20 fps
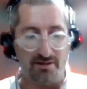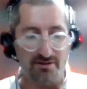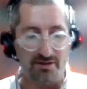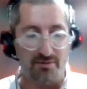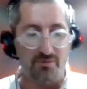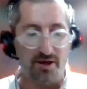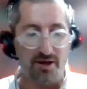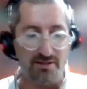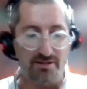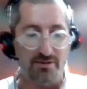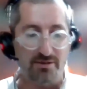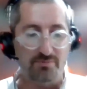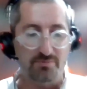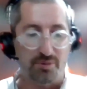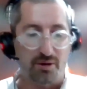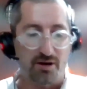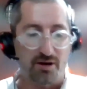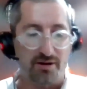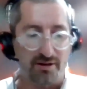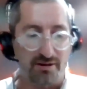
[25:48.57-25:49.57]
In some ways he
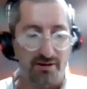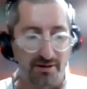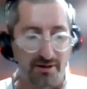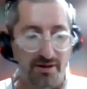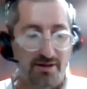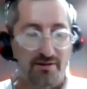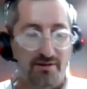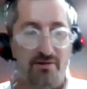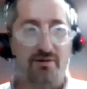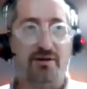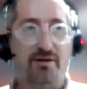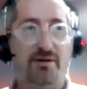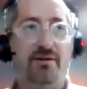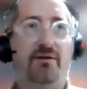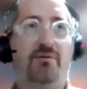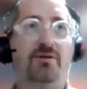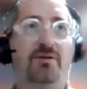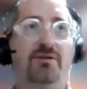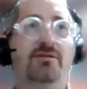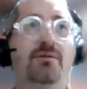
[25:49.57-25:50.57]
bought it, or
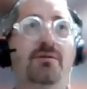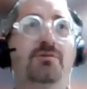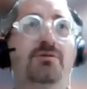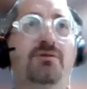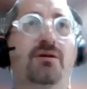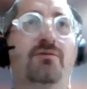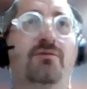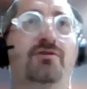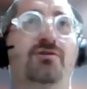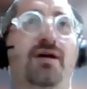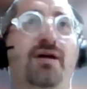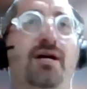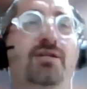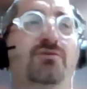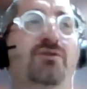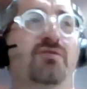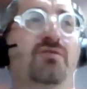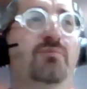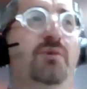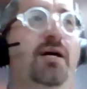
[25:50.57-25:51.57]
there was some sort of
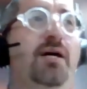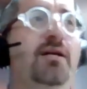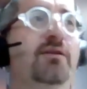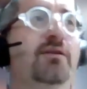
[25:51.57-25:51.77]
transfer of